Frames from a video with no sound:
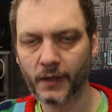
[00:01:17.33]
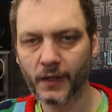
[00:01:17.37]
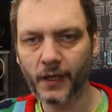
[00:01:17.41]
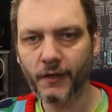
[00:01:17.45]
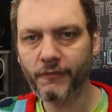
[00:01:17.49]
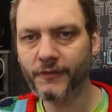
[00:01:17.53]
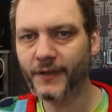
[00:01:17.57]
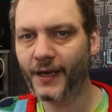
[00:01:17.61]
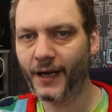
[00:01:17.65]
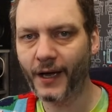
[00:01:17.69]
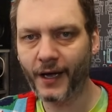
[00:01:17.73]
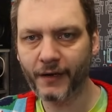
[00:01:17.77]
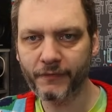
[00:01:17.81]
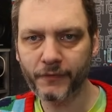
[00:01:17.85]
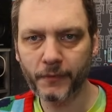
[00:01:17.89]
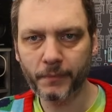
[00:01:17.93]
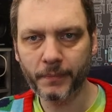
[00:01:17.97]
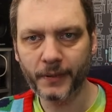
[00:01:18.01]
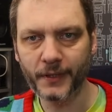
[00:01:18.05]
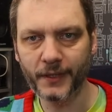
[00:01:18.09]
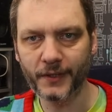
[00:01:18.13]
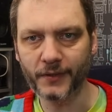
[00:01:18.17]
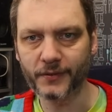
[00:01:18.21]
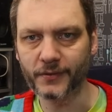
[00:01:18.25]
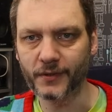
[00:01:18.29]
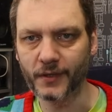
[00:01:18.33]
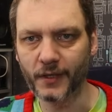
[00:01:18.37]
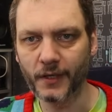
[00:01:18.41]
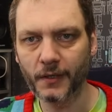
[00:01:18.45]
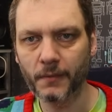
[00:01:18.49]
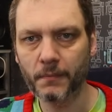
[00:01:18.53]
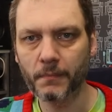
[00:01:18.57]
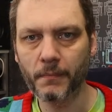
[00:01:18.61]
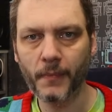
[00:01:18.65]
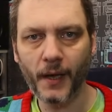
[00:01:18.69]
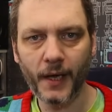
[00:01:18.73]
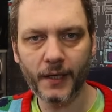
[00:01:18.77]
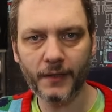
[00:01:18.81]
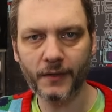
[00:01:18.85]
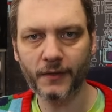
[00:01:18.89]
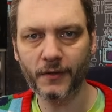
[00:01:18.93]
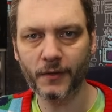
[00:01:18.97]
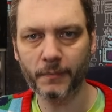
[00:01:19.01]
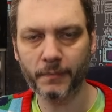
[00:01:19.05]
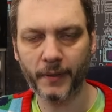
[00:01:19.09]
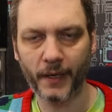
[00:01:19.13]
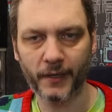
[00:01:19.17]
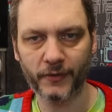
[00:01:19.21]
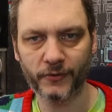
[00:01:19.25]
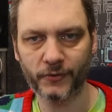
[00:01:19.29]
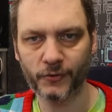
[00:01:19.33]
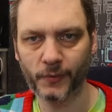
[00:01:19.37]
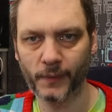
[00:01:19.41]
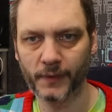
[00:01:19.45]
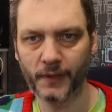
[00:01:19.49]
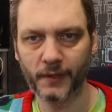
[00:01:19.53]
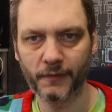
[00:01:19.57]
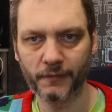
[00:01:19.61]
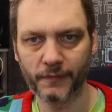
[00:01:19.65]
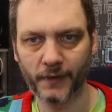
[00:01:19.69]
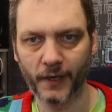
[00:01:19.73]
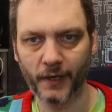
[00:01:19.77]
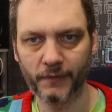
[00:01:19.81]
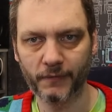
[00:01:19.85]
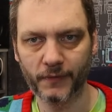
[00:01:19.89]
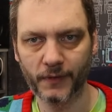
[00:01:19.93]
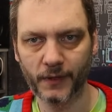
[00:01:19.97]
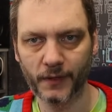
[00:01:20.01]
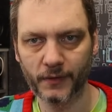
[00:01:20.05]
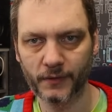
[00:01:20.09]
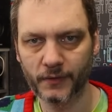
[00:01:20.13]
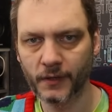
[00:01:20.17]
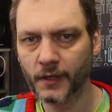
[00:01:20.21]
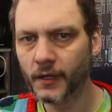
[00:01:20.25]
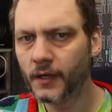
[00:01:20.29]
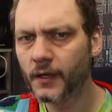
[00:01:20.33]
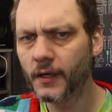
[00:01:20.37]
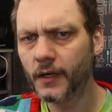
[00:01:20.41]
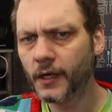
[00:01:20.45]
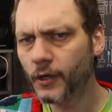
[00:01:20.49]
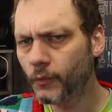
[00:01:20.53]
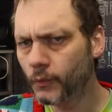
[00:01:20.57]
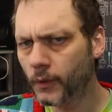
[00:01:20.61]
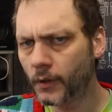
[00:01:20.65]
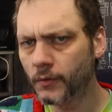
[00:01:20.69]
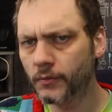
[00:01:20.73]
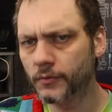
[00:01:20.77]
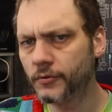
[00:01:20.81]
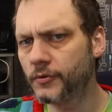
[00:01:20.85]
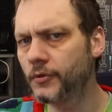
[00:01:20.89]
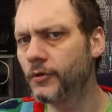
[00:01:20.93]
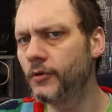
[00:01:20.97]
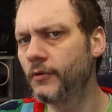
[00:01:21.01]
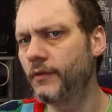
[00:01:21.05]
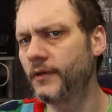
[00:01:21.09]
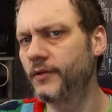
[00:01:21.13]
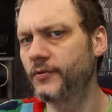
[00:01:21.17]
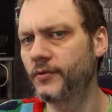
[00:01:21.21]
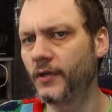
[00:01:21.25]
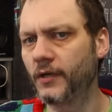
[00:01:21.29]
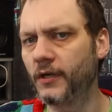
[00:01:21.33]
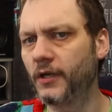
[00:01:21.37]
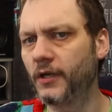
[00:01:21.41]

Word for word: If you have a P C made in the past twenty-five years, it won't do this